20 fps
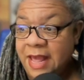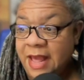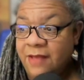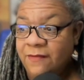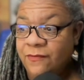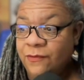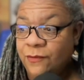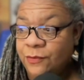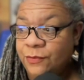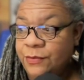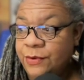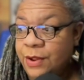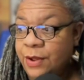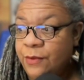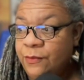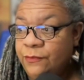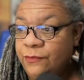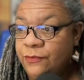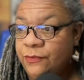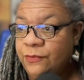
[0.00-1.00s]
yes or
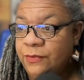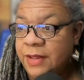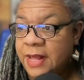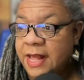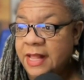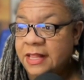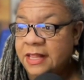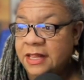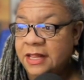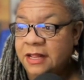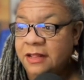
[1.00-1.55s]
no to yes,